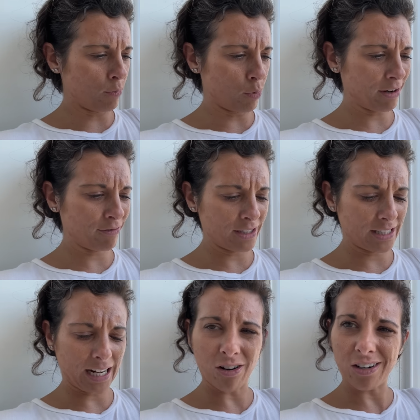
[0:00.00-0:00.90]

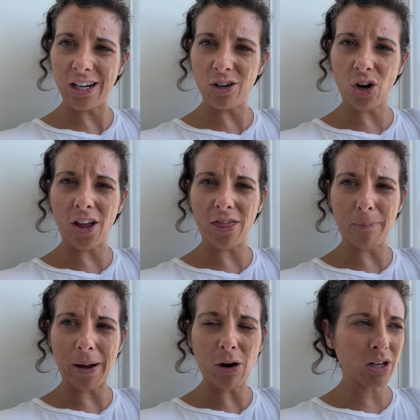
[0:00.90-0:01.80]
breakfast out here on the
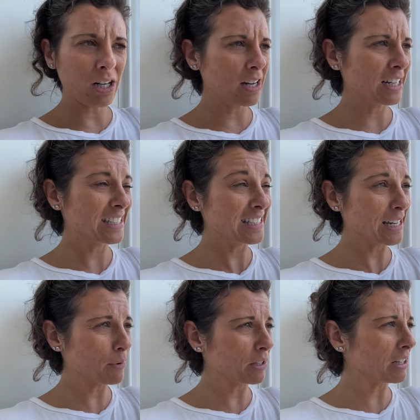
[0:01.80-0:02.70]
balcony
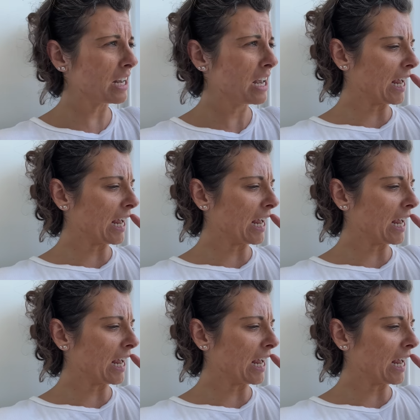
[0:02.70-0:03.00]
typically,